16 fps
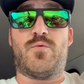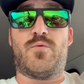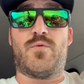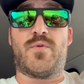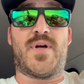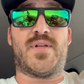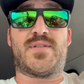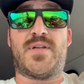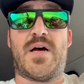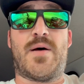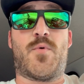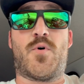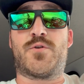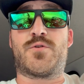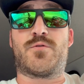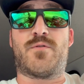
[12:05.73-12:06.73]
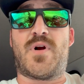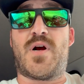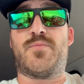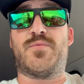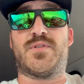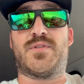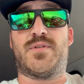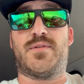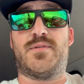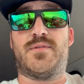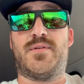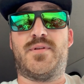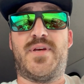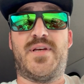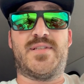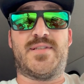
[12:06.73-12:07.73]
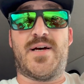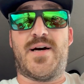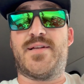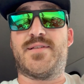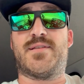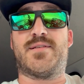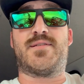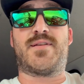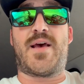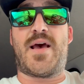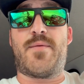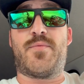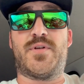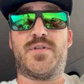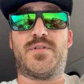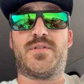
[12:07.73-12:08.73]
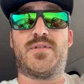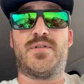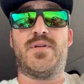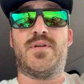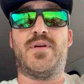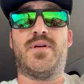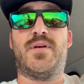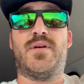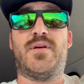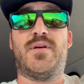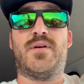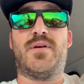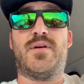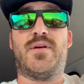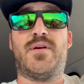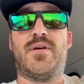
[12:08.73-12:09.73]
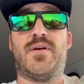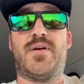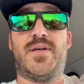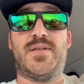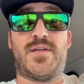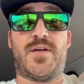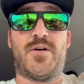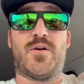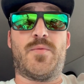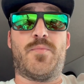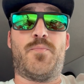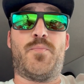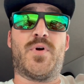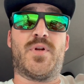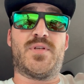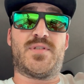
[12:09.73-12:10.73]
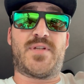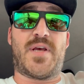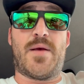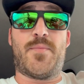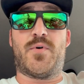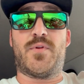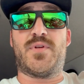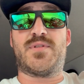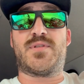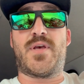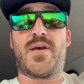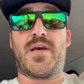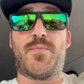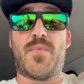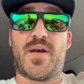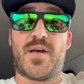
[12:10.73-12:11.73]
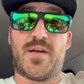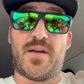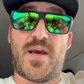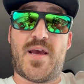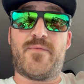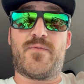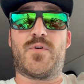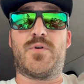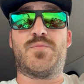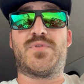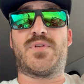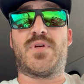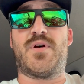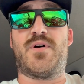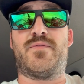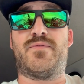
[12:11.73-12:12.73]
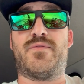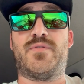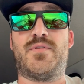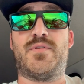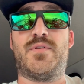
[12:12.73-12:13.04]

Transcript: Well, that's not Marshall Robinson. He's not as established. He's here to put a stamp on this thing and make a name for himself.